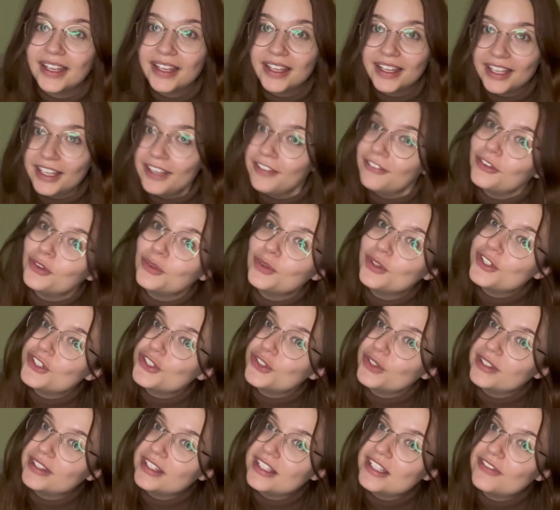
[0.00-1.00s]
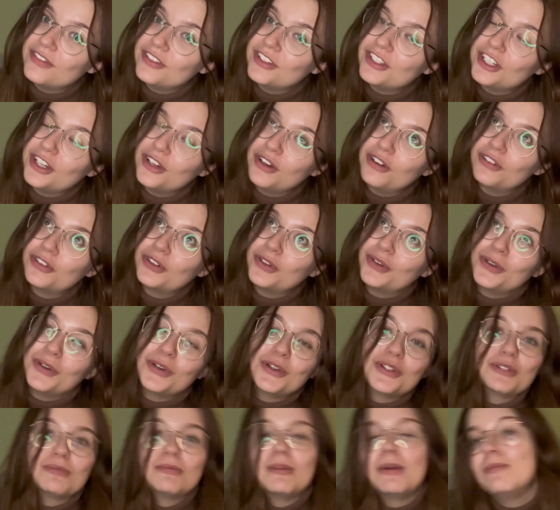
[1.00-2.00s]
if you enjoyed this video, of
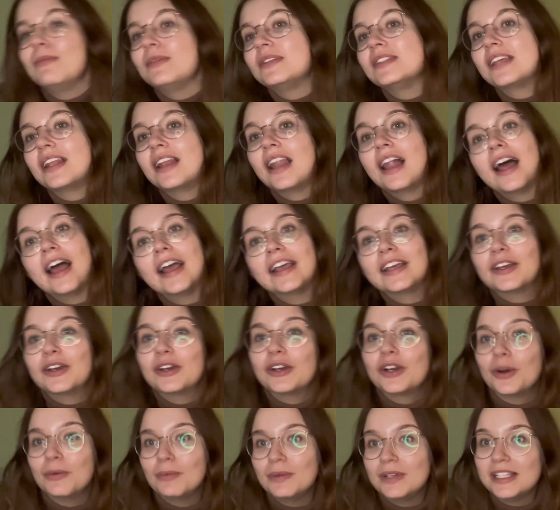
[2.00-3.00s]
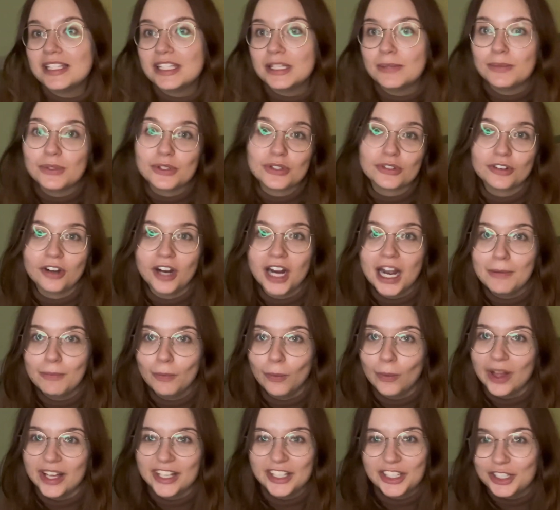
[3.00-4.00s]
course remember to like, comment, subscribe, all
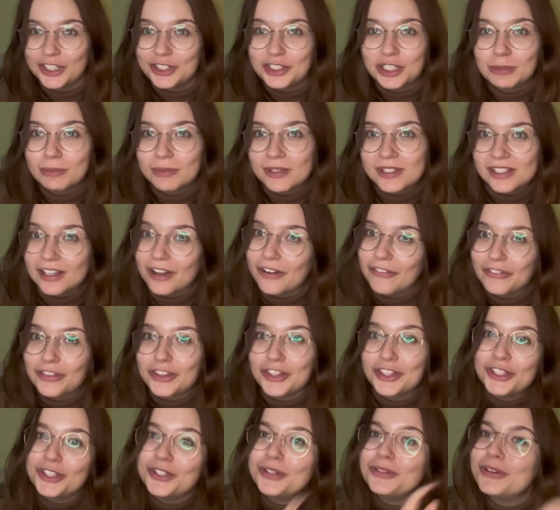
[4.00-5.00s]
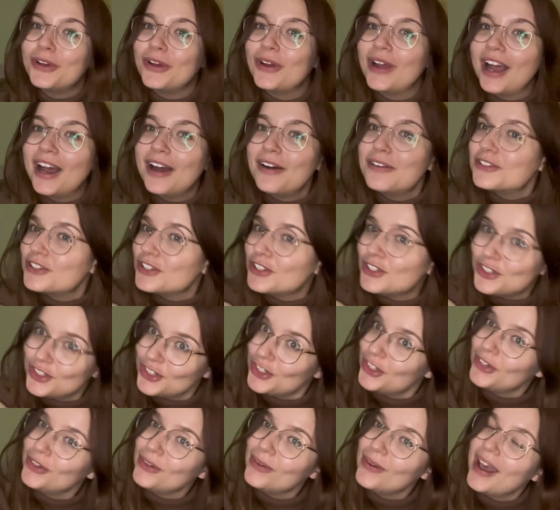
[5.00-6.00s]
that YouTube stuff that you know how to
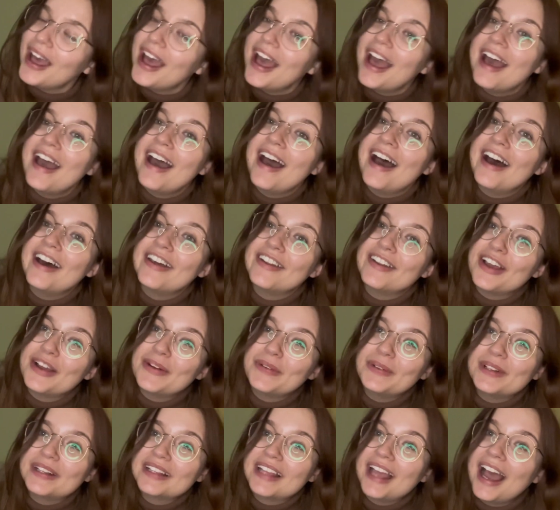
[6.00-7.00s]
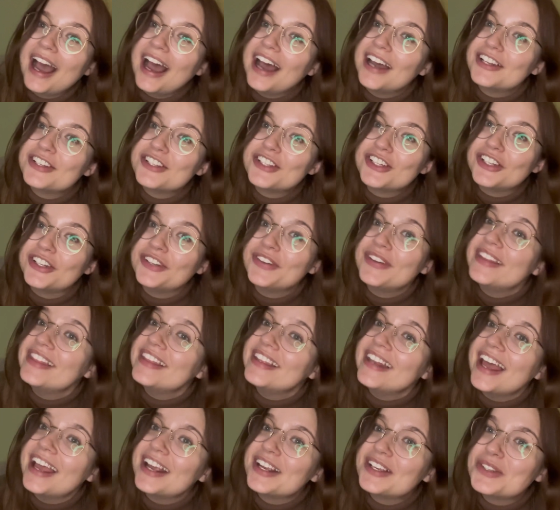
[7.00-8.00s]
do, and I will catch you in the
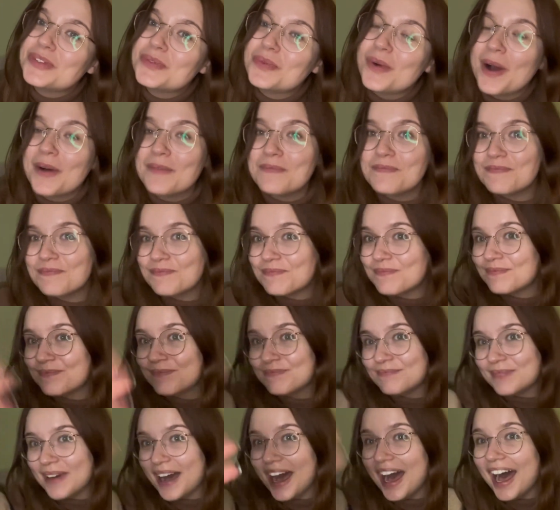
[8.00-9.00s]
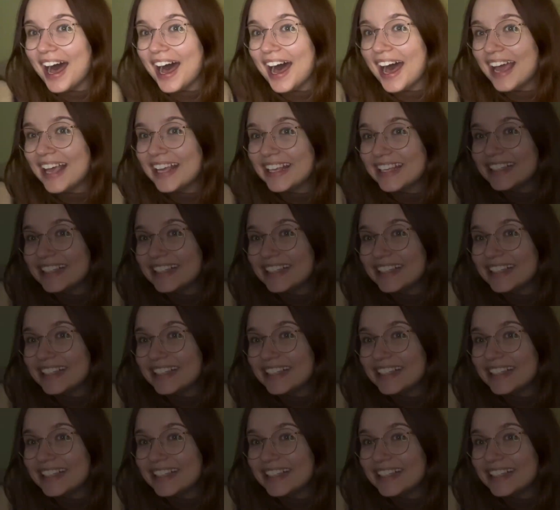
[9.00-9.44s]
next one. Bye.